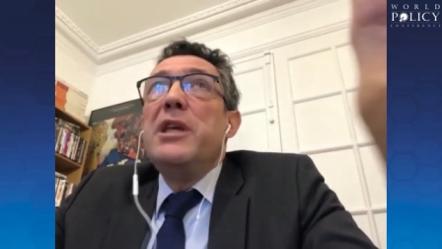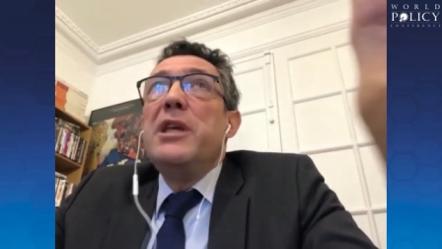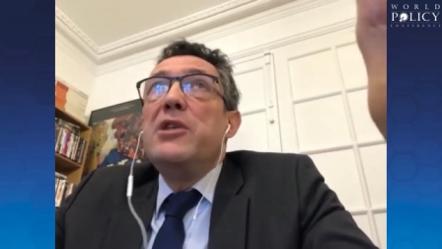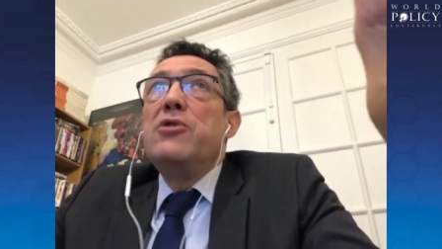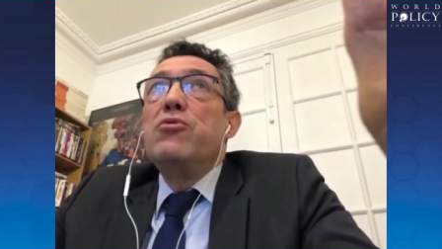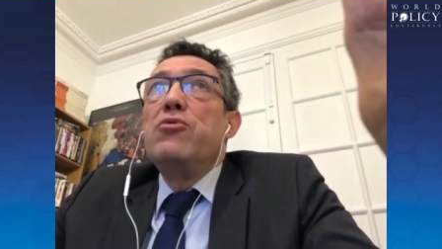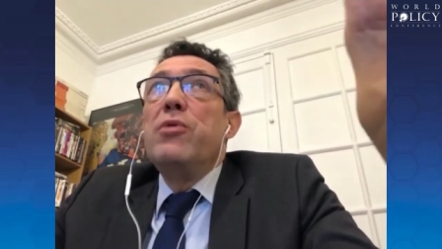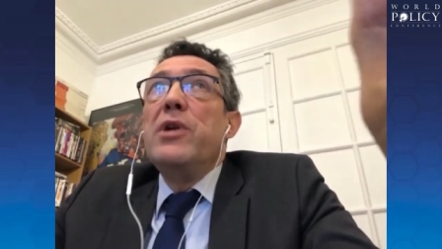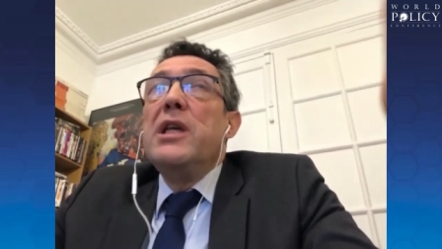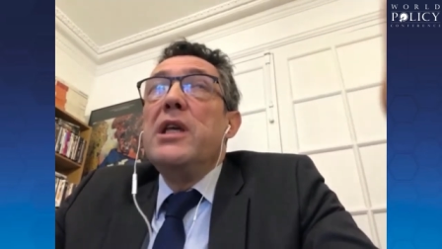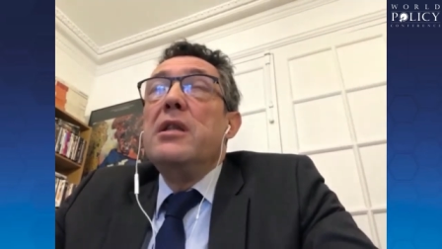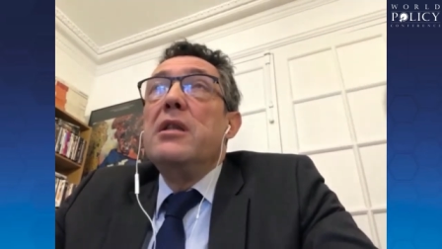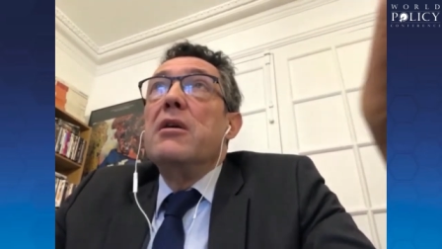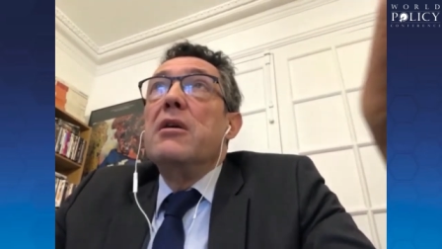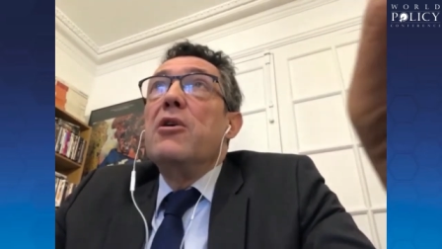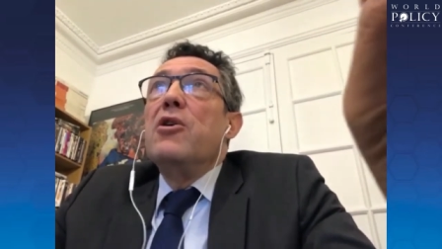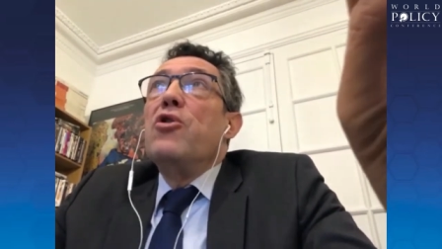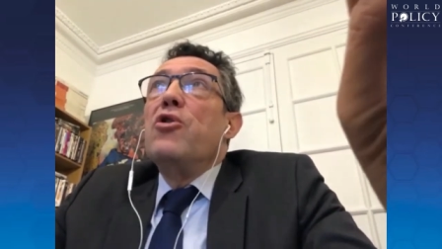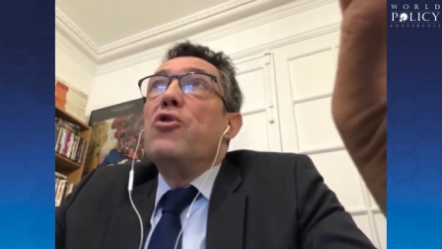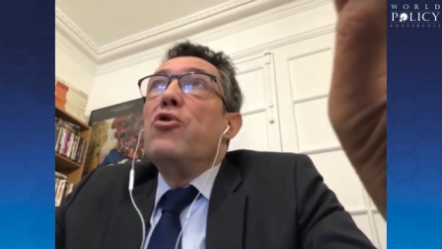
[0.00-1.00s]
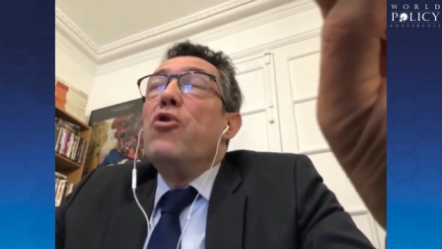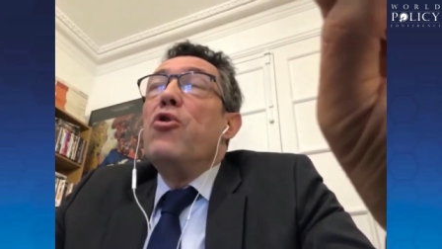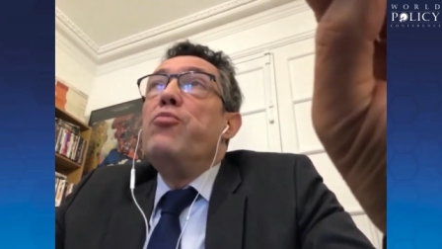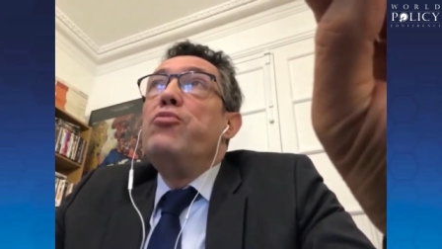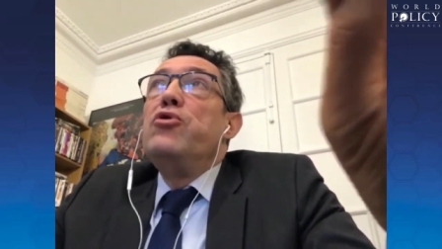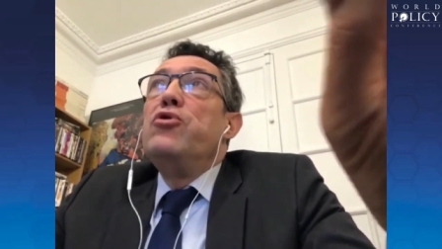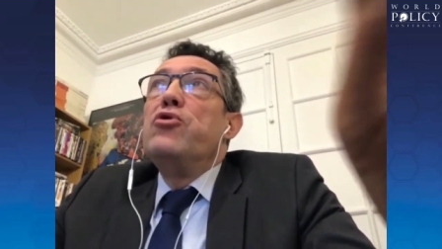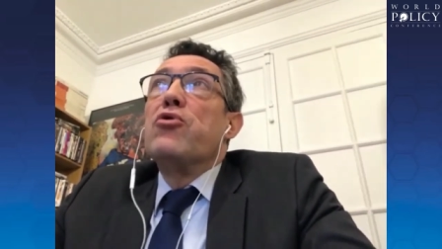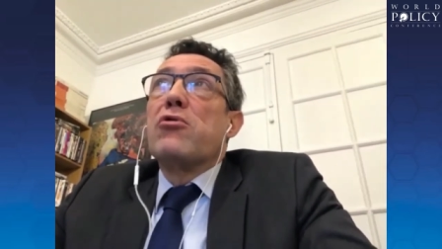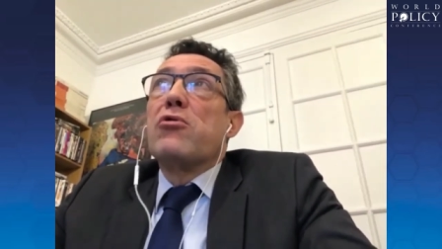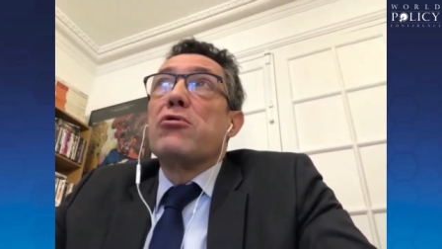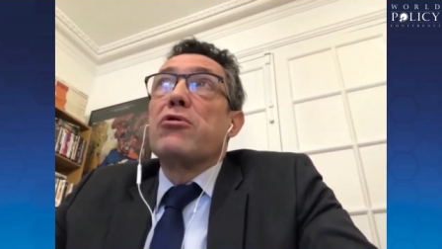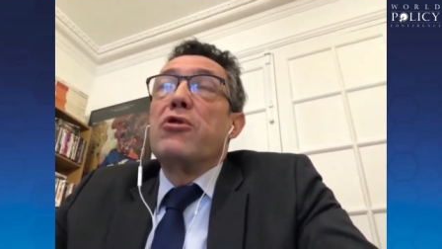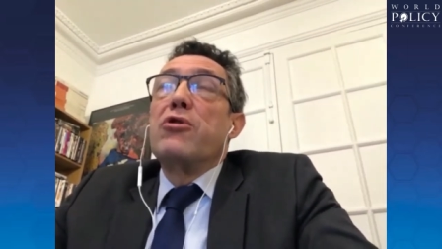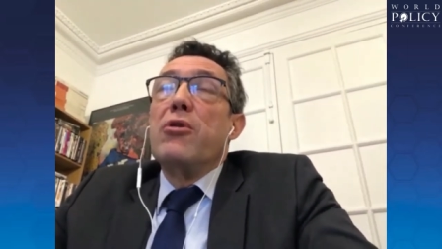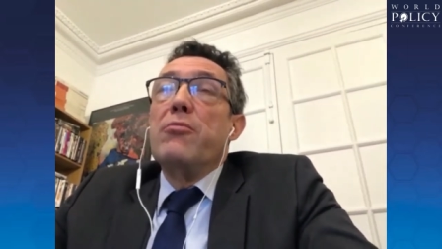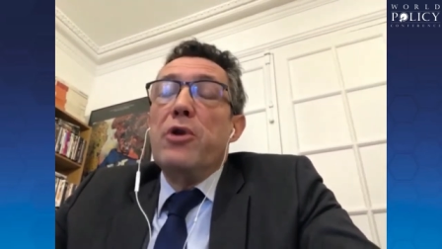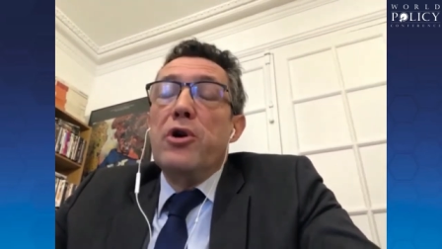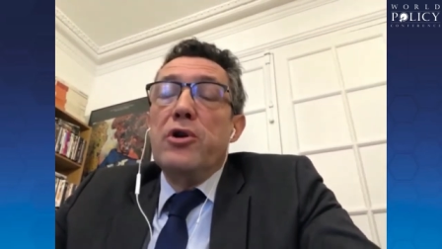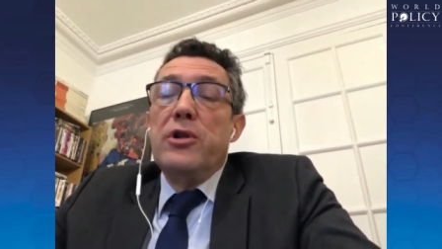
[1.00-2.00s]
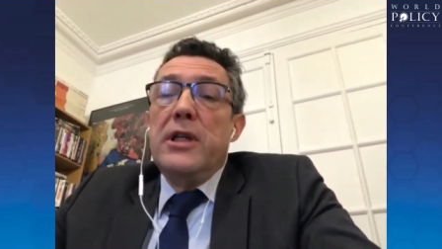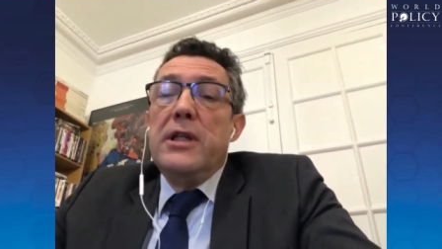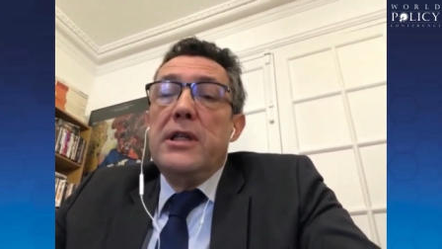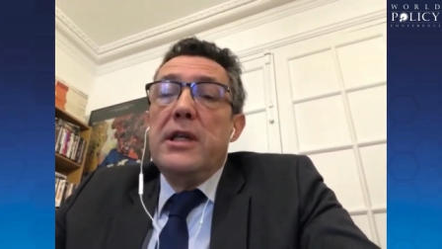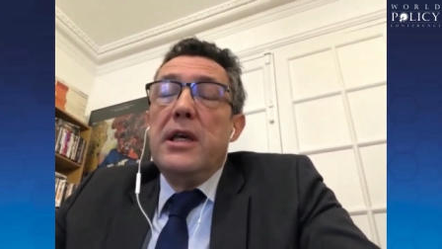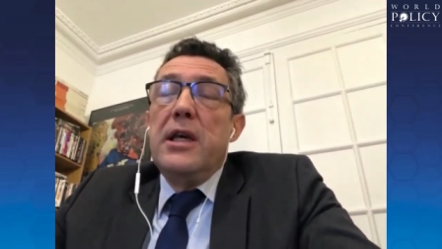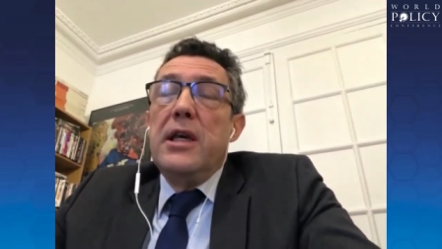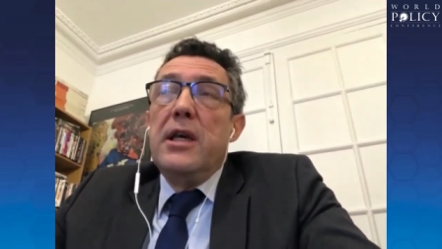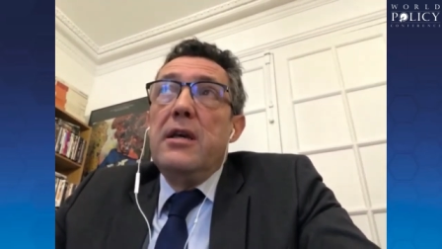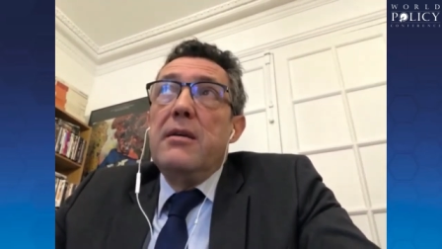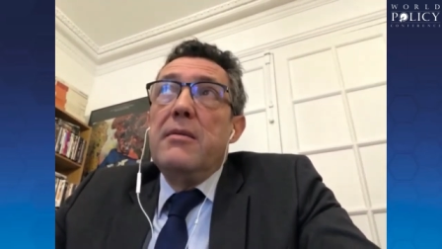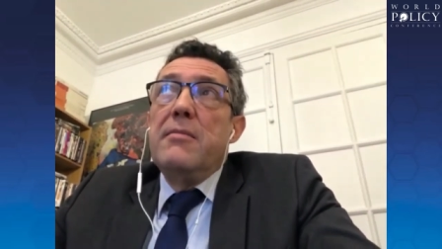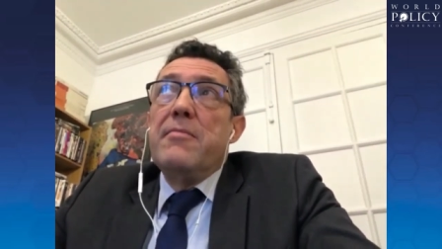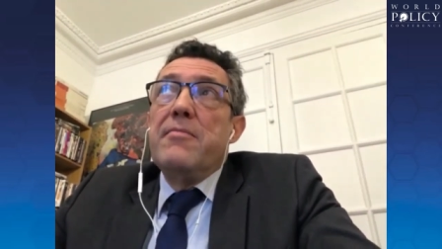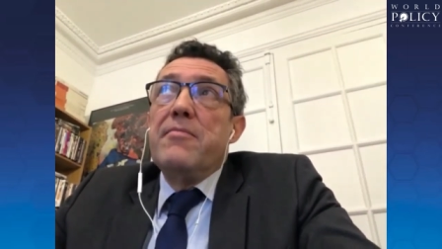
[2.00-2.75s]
between a pure commodity